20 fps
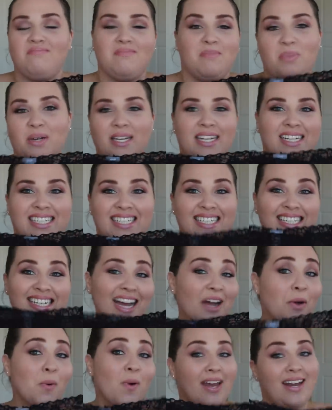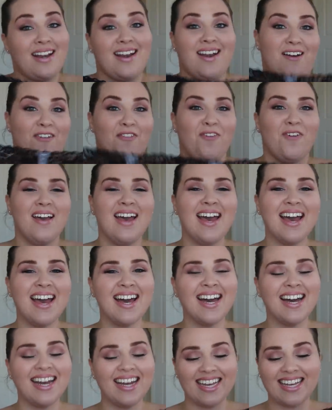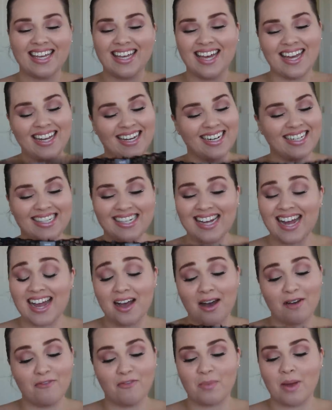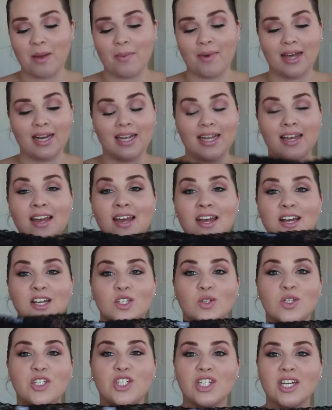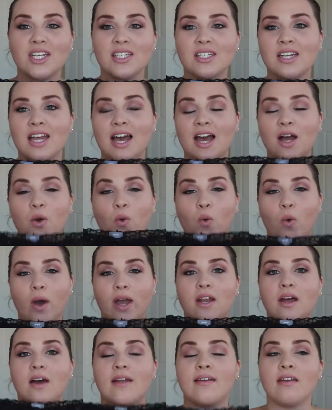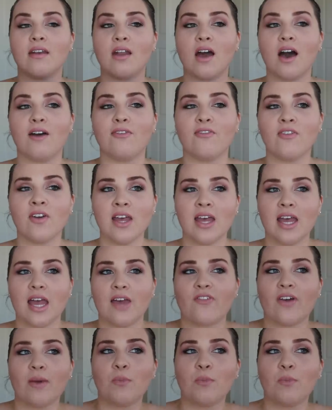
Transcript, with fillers: but it's just not quite enough. Again, it's not cut from my body, so it's just not quite enough. If